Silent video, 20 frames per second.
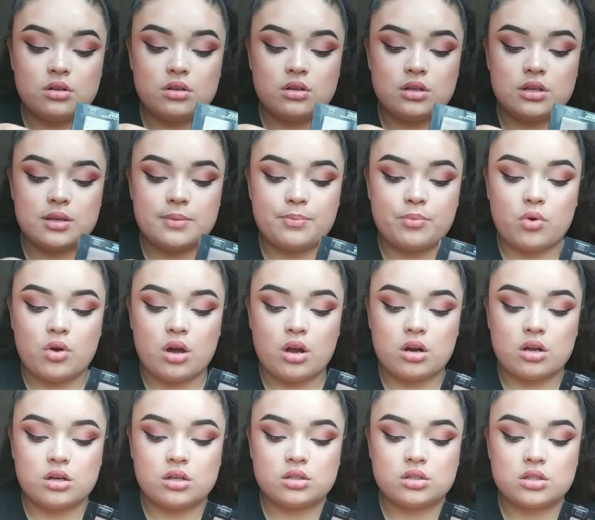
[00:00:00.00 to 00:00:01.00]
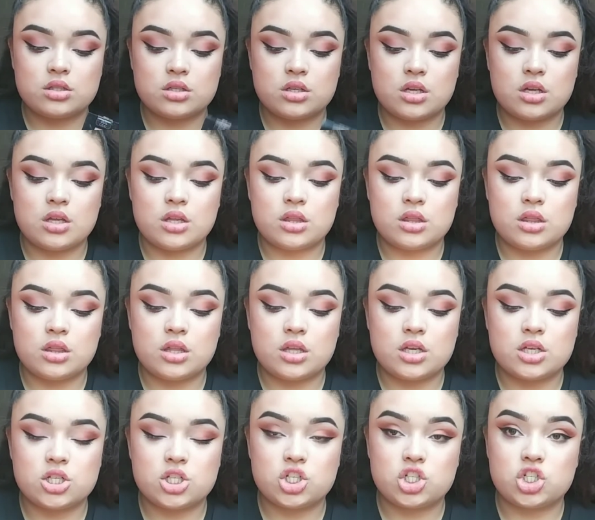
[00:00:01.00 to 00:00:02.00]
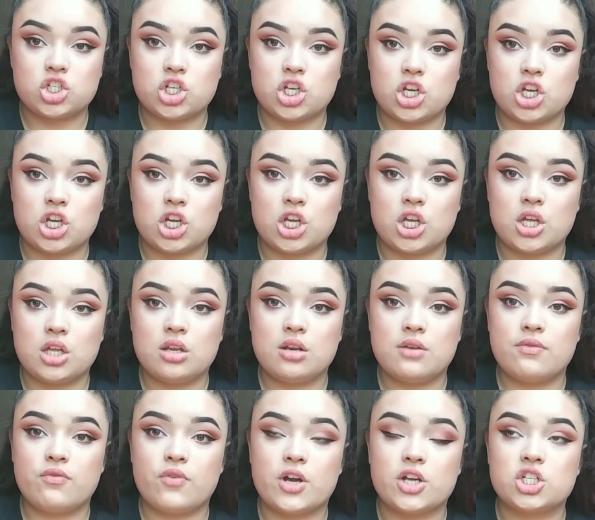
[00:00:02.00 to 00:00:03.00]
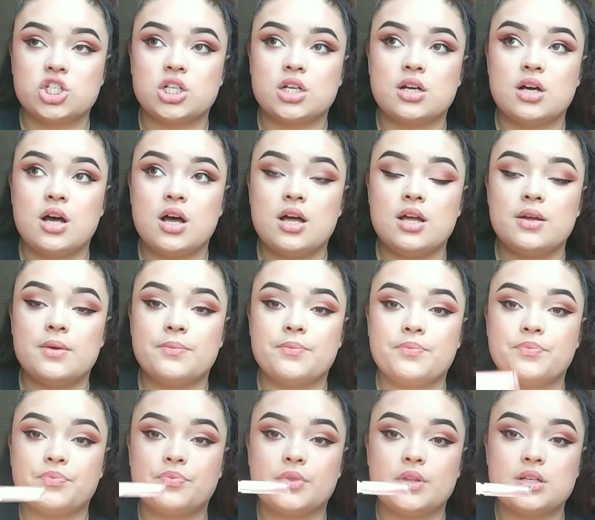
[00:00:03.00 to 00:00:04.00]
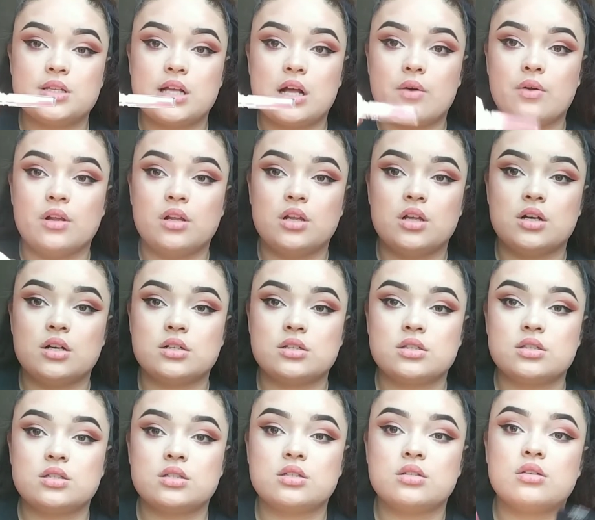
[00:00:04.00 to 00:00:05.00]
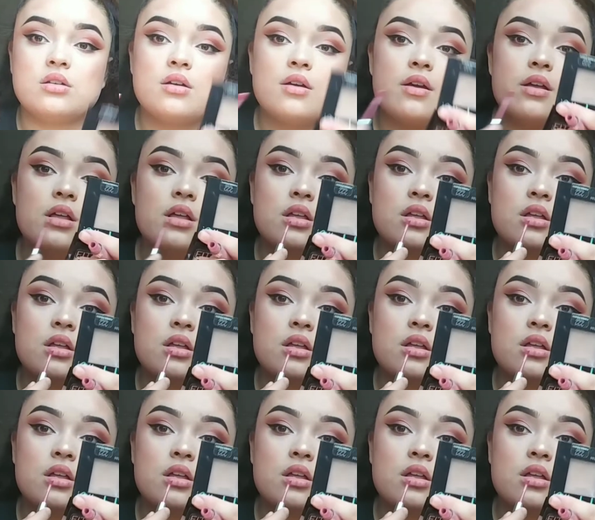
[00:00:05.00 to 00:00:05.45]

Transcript: the product in the shade Fresh Cut. This is how it looks. And